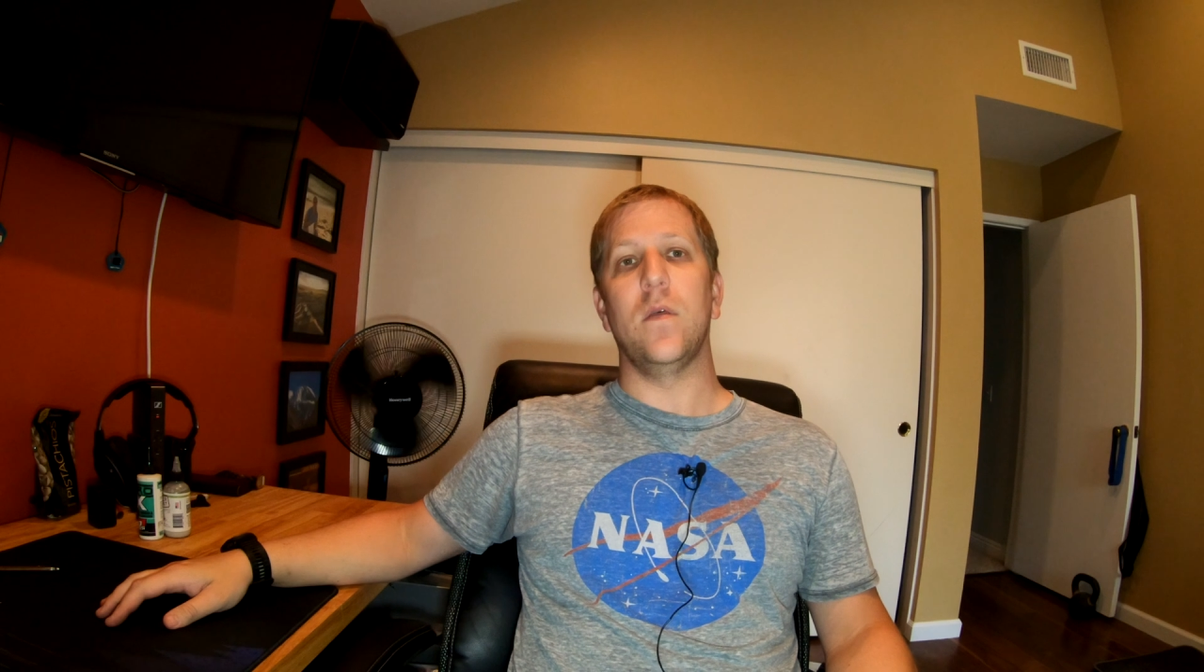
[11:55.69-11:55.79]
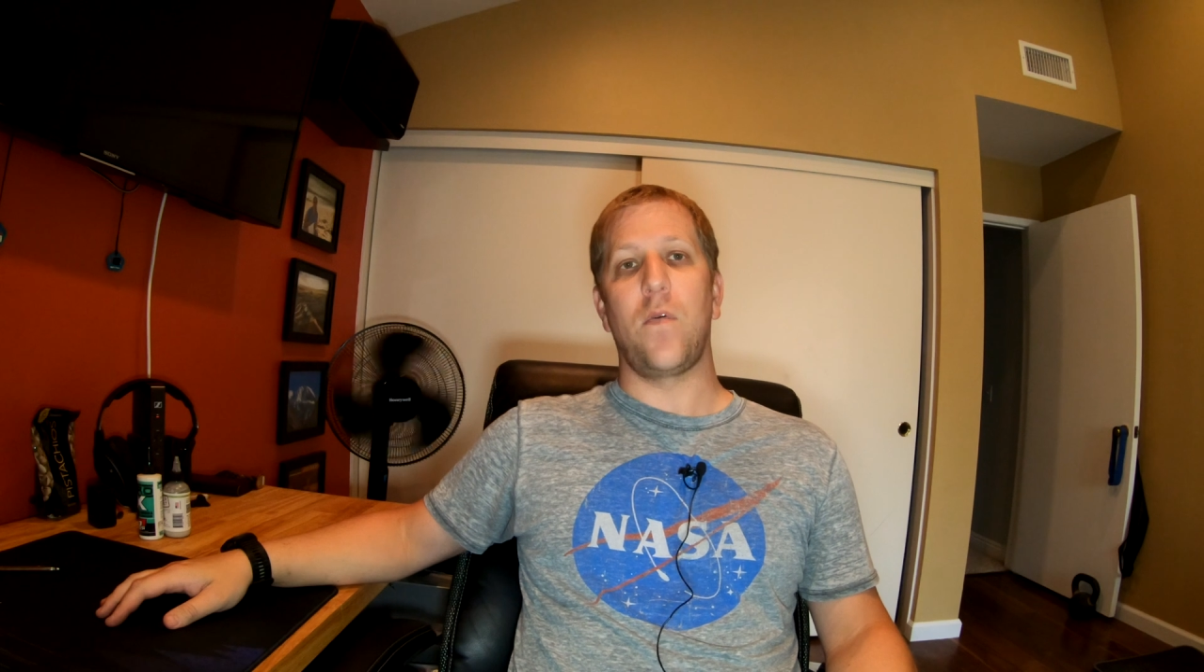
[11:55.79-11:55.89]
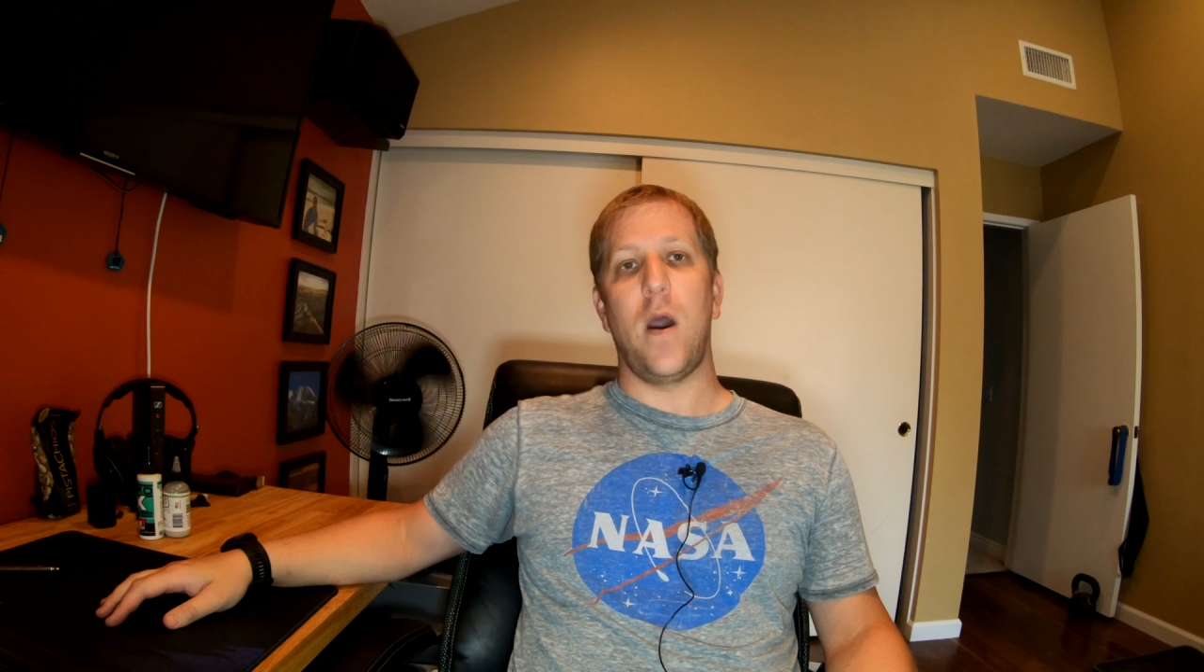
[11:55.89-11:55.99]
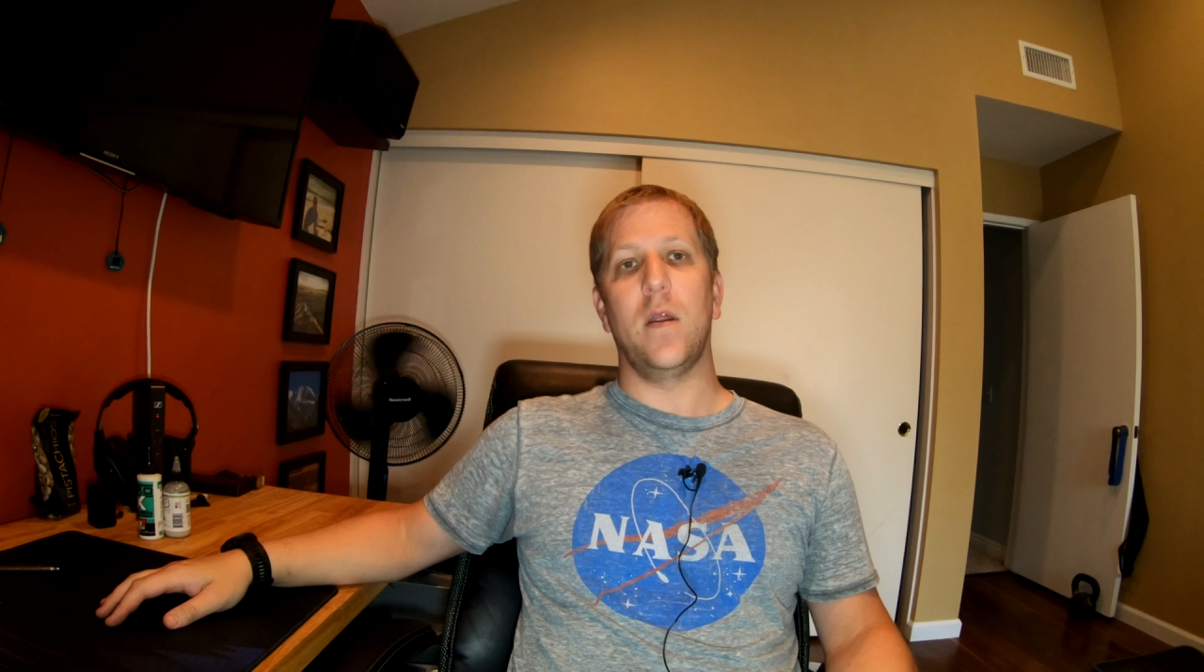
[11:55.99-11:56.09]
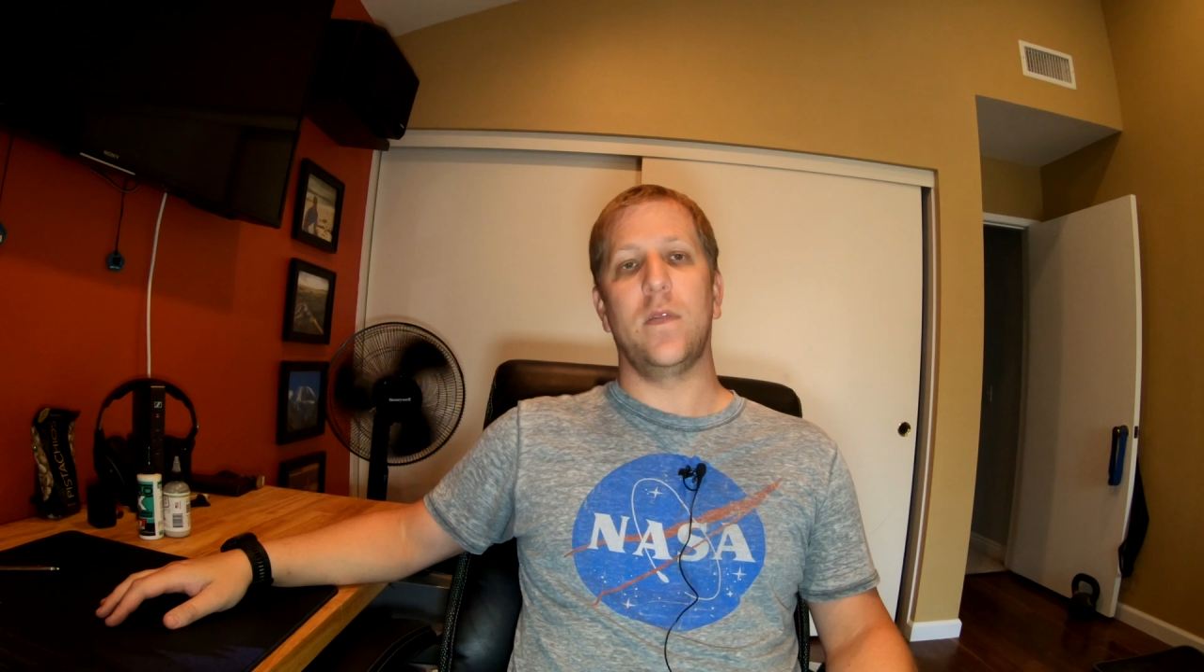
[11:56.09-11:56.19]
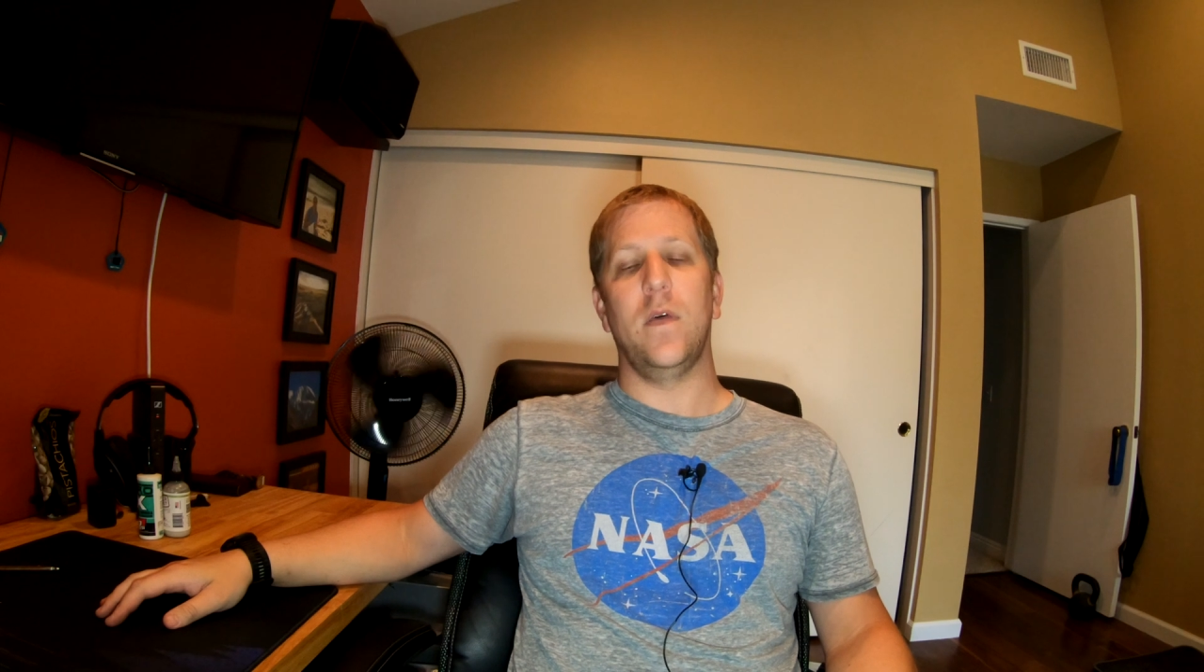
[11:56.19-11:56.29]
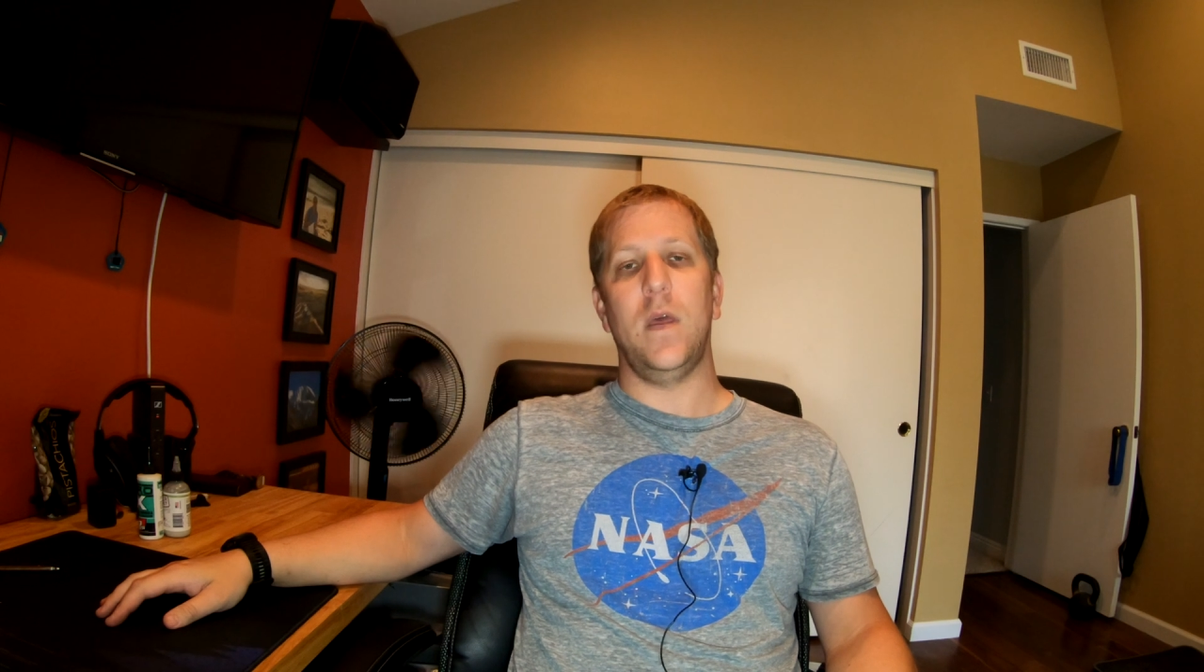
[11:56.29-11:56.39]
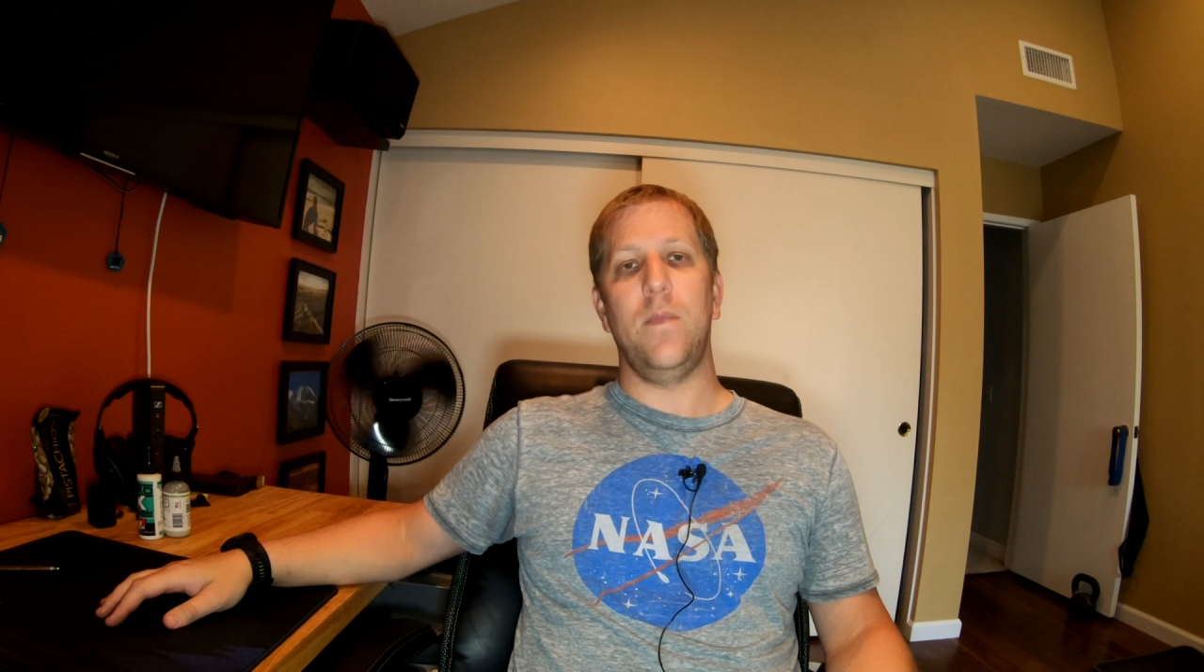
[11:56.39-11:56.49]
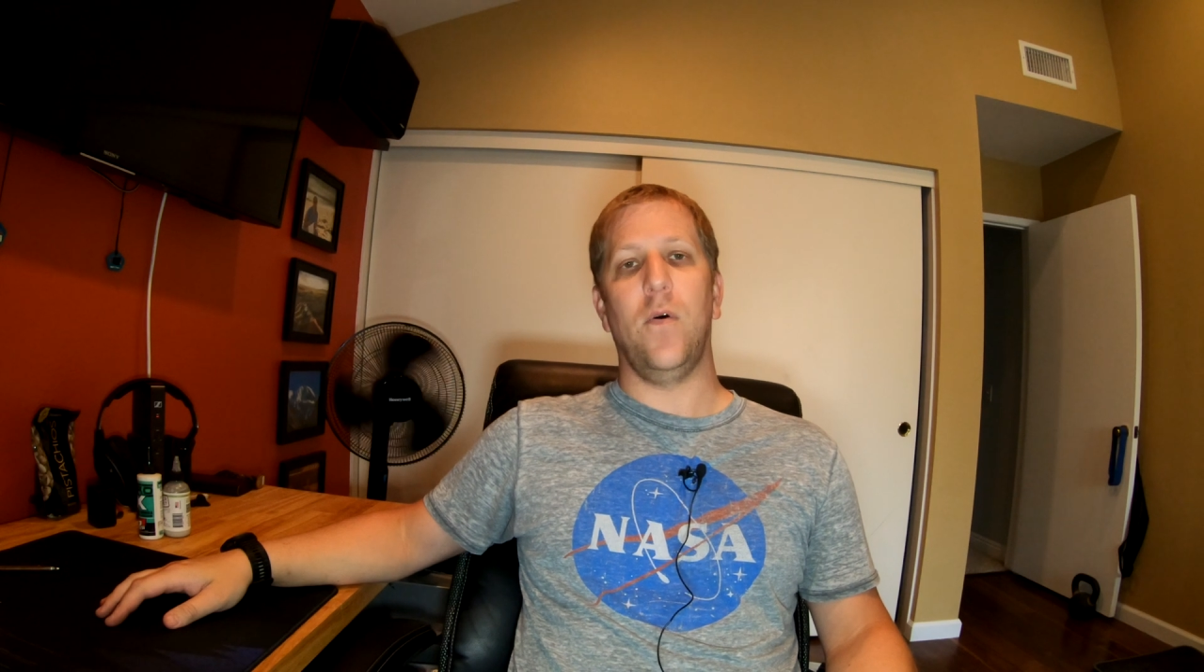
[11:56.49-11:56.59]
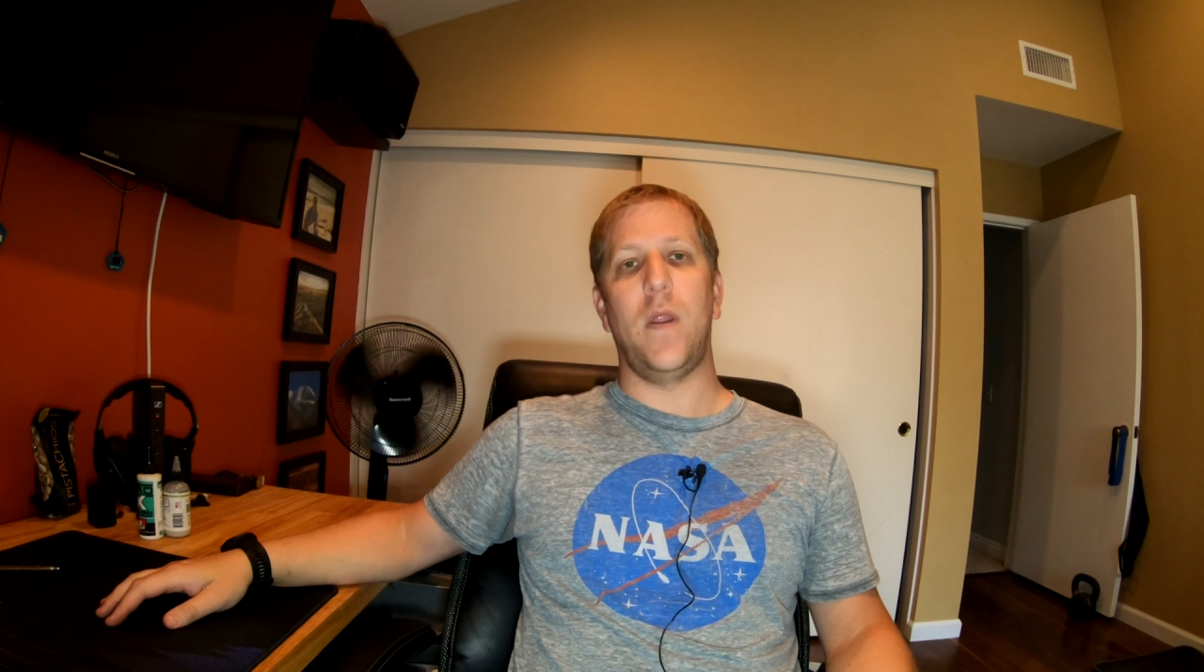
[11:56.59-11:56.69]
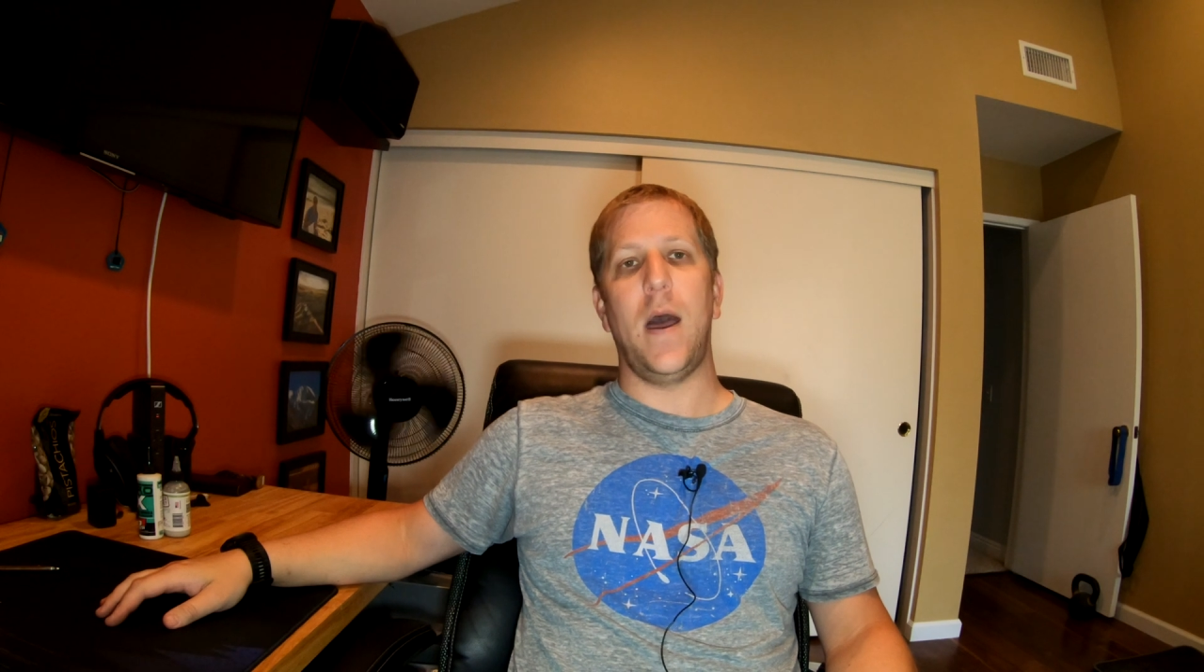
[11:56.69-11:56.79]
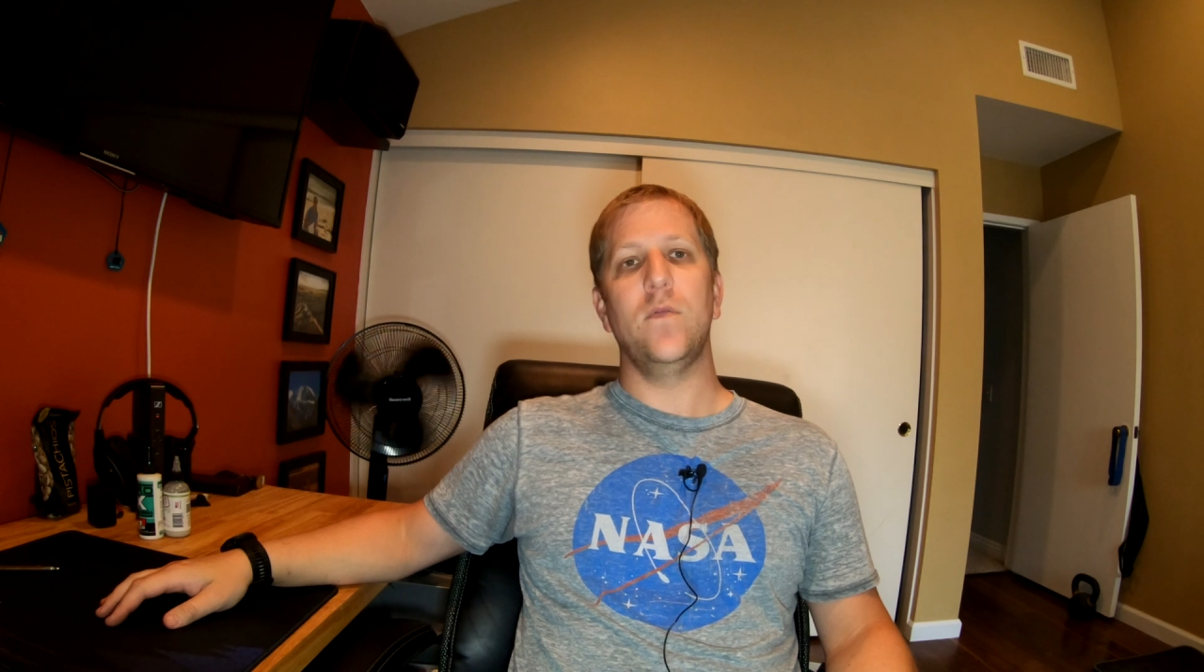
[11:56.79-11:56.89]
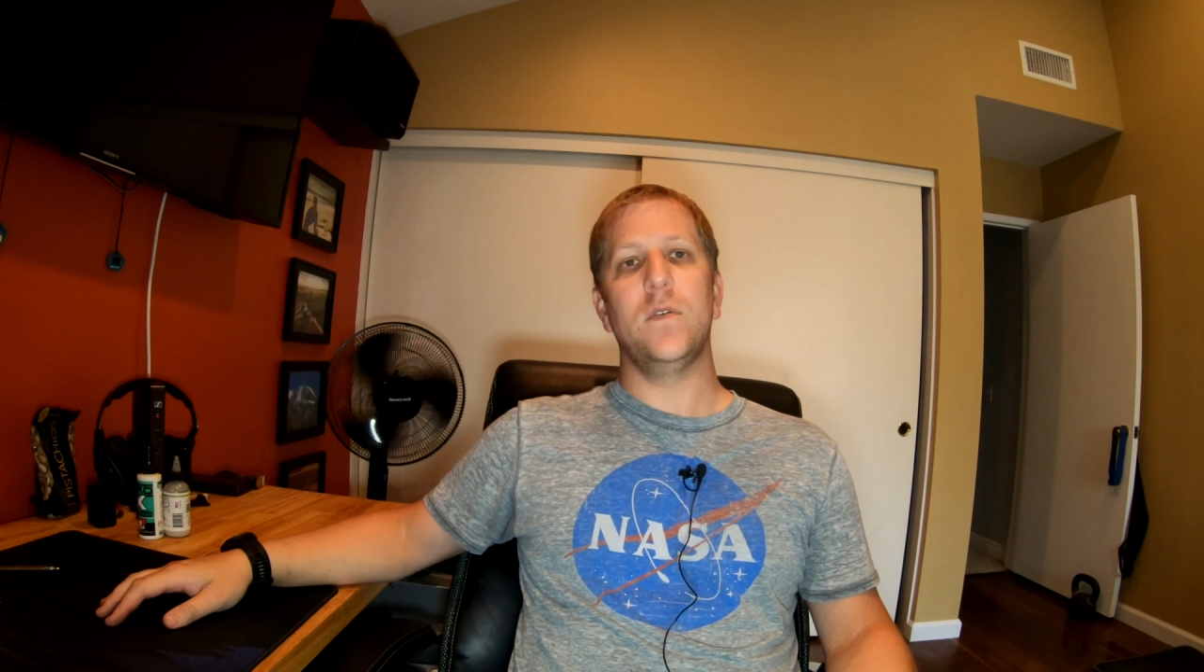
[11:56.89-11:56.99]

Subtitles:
product that they put out.